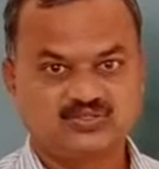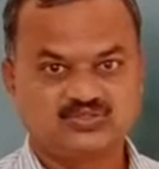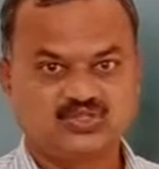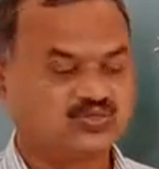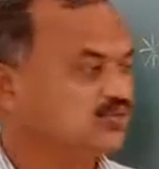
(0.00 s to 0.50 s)

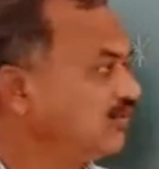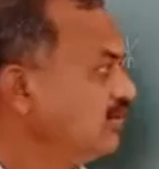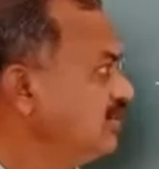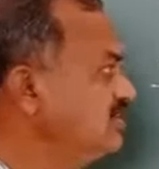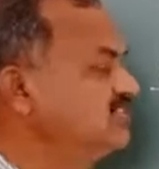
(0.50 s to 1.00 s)

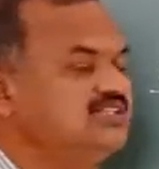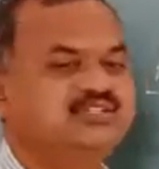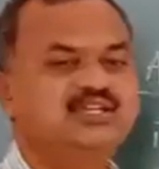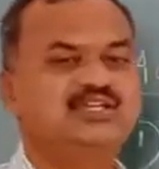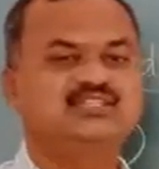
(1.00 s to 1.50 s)
So this is
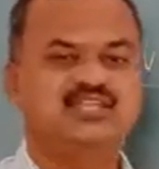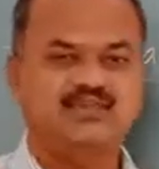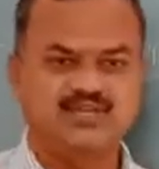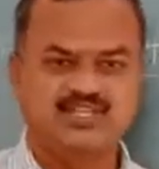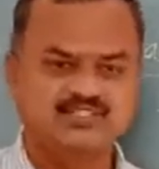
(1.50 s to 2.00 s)

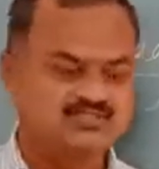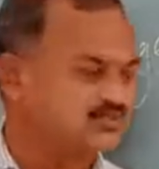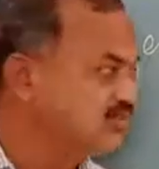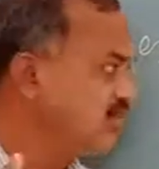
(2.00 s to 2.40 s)
disadvantages